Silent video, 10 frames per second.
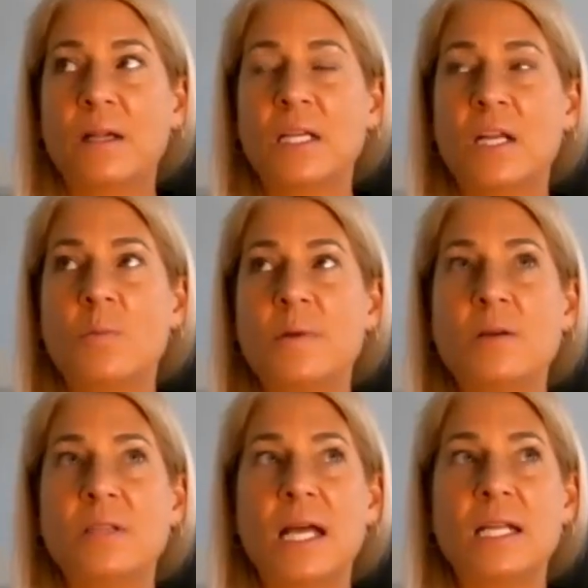Being
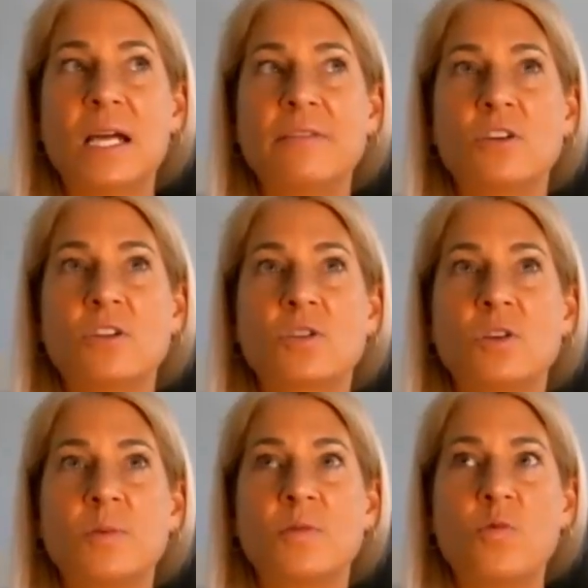with that diverse
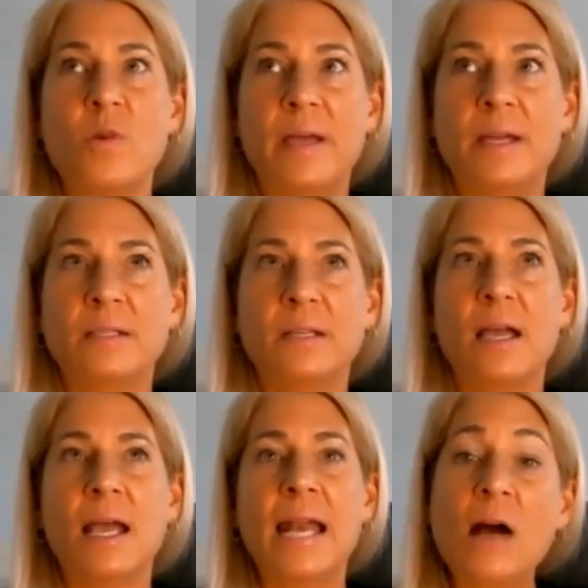group of women
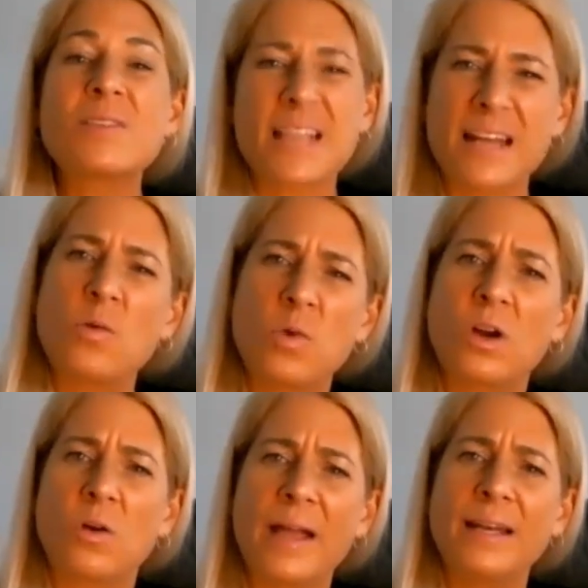and outside of
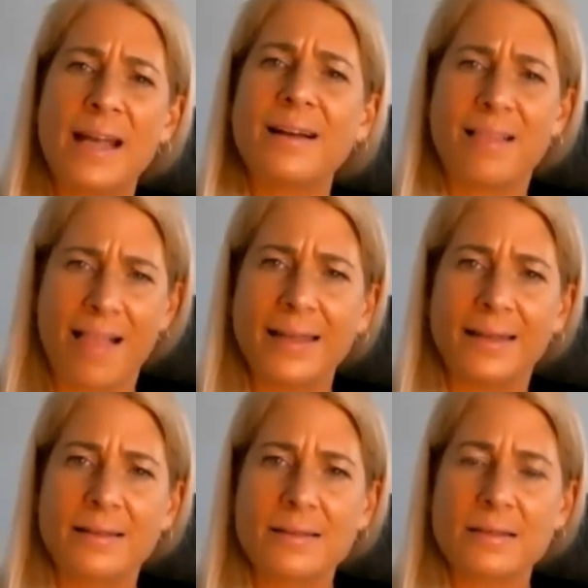work, right? Not
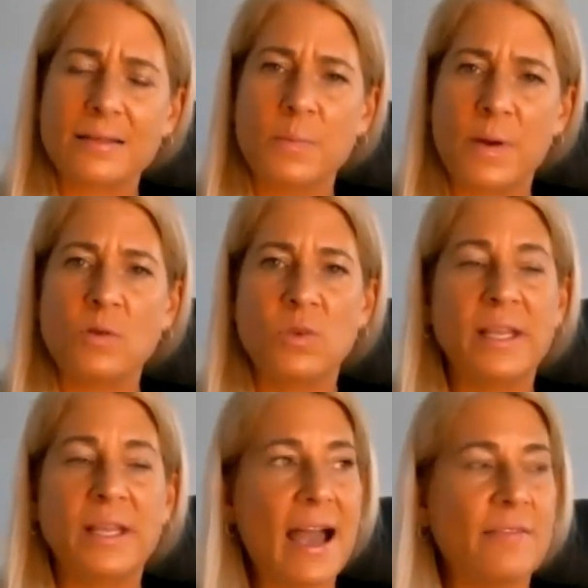clients, but
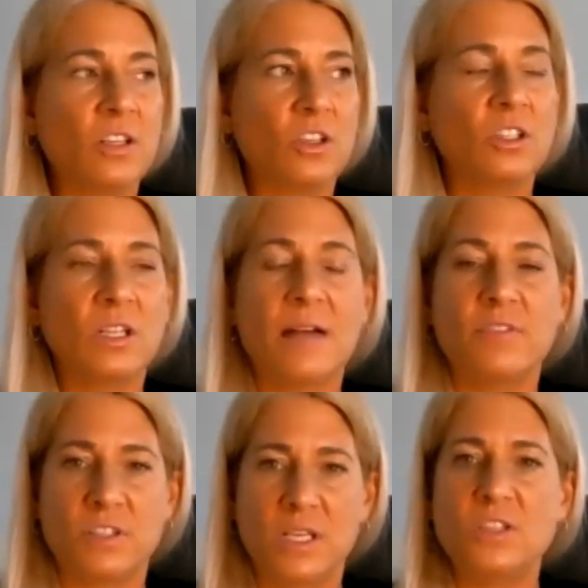really having good
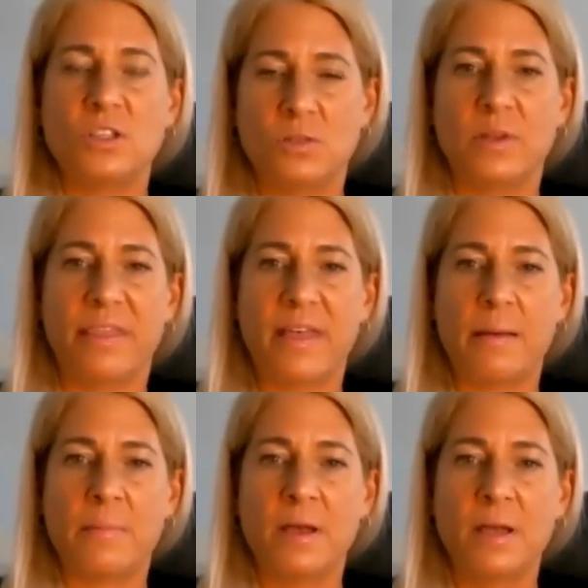conversations with
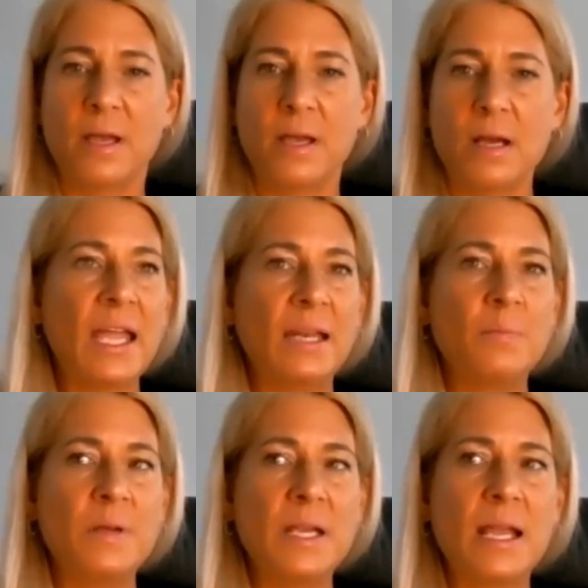them
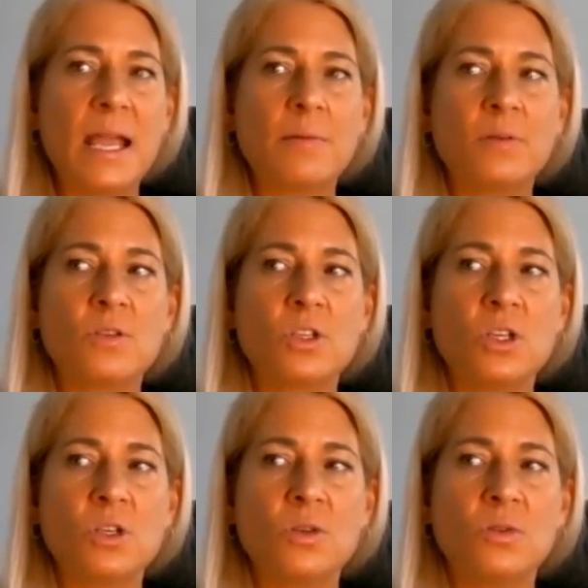and being able
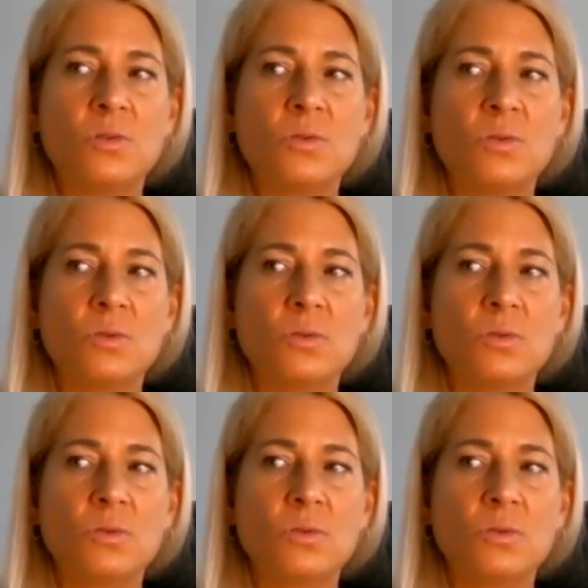to,